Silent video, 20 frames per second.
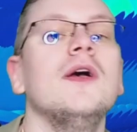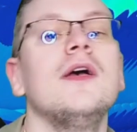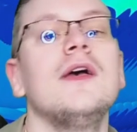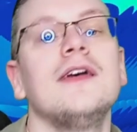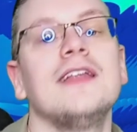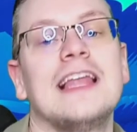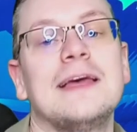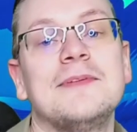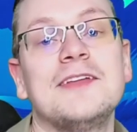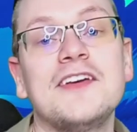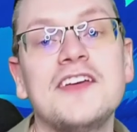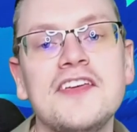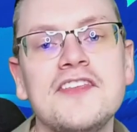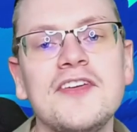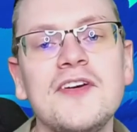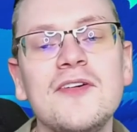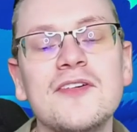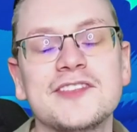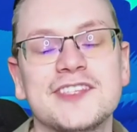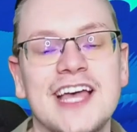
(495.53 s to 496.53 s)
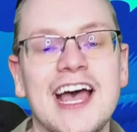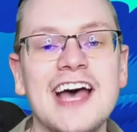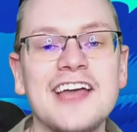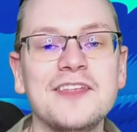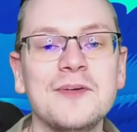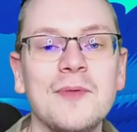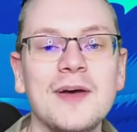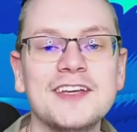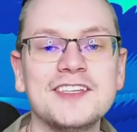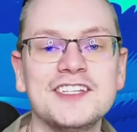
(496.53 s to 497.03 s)
Let me know your thoughts.
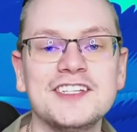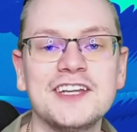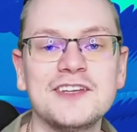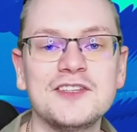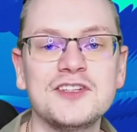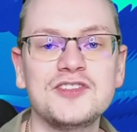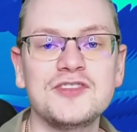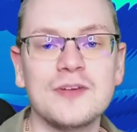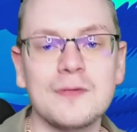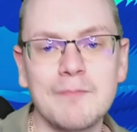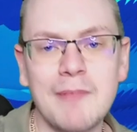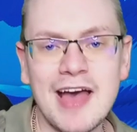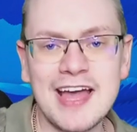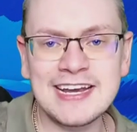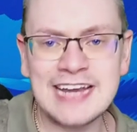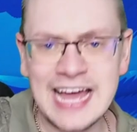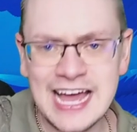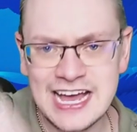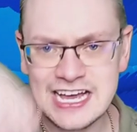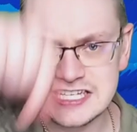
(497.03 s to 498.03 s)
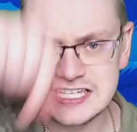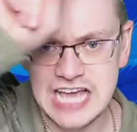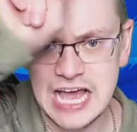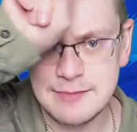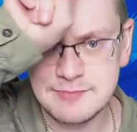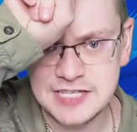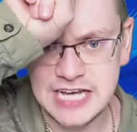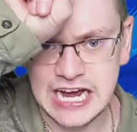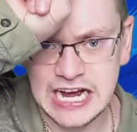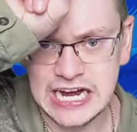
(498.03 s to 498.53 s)
Otherwise, you know the drill by now.
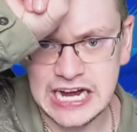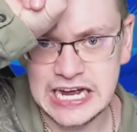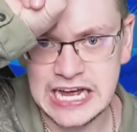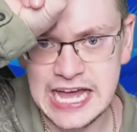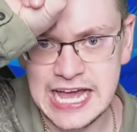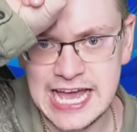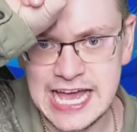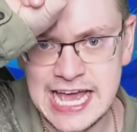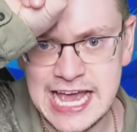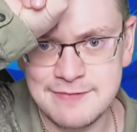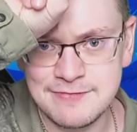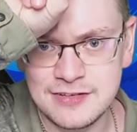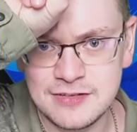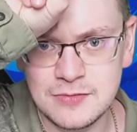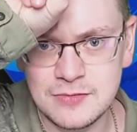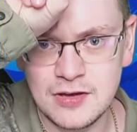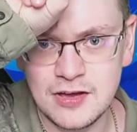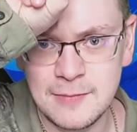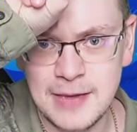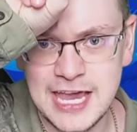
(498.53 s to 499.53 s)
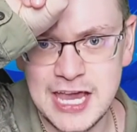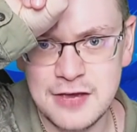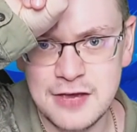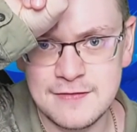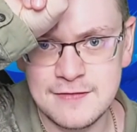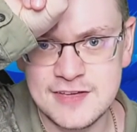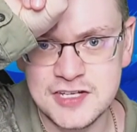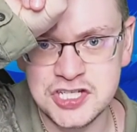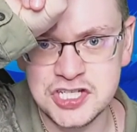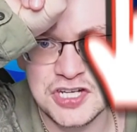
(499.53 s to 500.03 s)
Subscribe for more of my
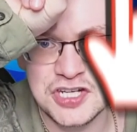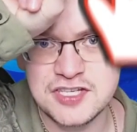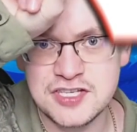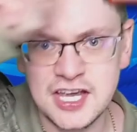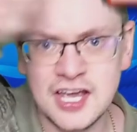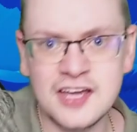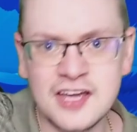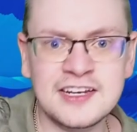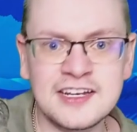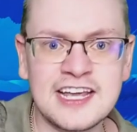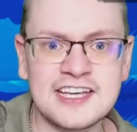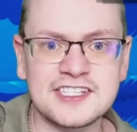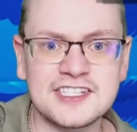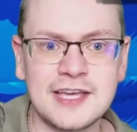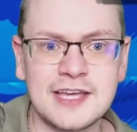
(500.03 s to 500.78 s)
Eurovision juicy goodness.